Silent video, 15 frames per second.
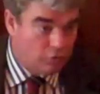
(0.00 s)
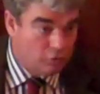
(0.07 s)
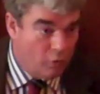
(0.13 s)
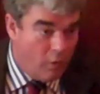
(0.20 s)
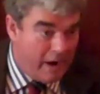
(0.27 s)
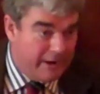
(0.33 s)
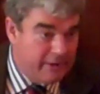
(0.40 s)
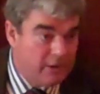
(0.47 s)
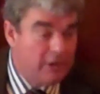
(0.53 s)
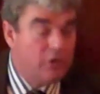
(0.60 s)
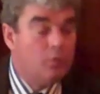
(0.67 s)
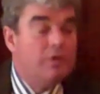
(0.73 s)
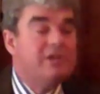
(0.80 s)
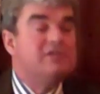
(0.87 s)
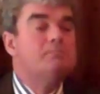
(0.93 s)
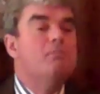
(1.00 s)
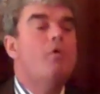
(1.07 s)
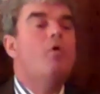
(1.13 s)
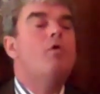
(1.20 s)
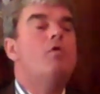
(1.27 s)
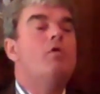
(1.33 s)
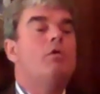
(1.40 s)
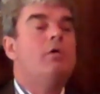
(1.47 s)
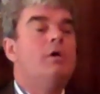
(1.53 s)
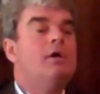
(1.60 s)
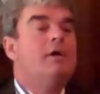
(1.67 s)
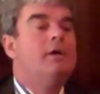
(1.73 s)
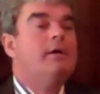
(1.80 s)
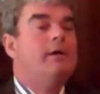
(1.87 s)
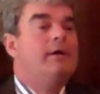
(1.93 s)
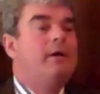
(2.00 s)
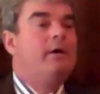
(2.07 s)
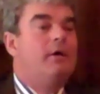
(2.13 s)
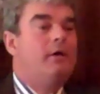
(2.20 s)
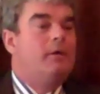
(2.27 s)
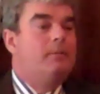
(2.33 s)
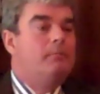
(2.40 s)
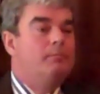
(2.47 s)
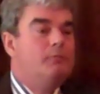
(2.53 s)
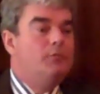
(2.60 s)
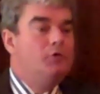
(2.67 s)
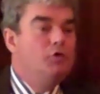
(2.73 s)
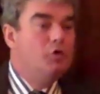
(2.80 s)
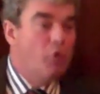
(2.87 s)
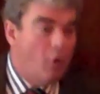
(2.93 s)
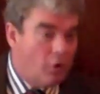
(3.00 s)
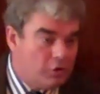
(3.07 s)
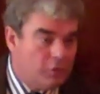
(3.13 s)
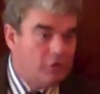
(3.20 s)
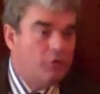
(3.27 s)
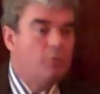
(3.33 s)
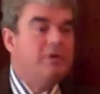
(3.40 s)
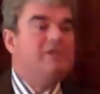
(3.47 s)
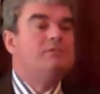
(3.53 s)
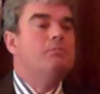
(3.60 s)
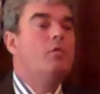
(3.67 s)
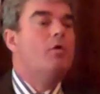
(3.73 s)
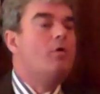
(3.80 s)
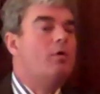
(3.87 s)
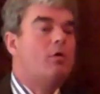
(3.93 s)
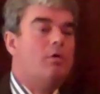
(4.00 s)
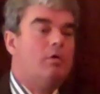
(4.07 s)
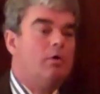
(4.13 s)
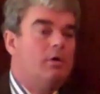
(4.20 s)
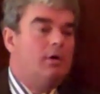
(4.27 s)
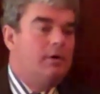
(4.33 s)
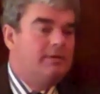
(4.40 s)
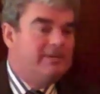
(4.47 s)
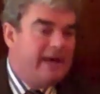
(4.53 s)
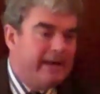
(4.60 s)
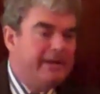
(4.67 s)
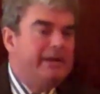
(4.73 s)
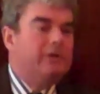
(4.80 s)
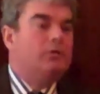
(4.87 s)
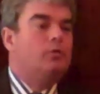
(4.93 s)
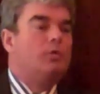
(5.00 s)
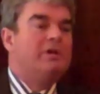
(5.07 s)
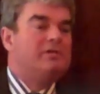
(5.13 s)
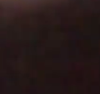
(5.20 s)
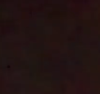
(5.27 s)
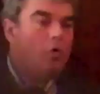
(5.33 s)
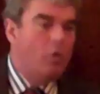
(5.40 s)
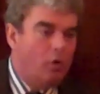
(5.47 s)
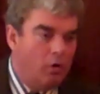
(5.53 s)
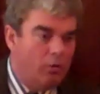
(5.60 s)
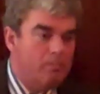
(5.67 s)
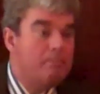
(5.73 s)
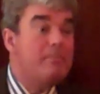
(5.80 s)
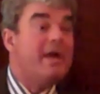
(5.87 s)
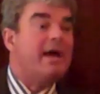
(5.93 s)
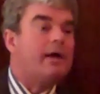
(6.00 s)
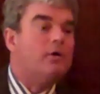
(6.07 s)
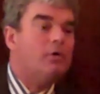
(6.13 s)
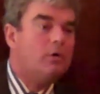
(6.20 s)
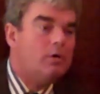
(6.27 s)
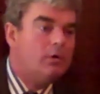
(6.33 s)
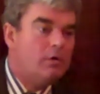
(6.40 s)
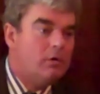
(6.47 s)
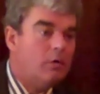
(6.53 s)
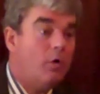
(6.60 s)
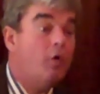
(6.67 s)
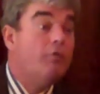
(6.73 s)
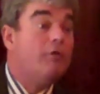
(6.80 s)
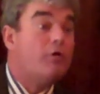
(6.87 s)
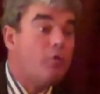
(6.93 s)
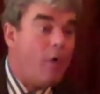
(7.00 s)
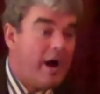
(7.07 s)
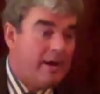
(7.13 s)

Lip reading: to the wine, with more New with more tannin, with more Merlot over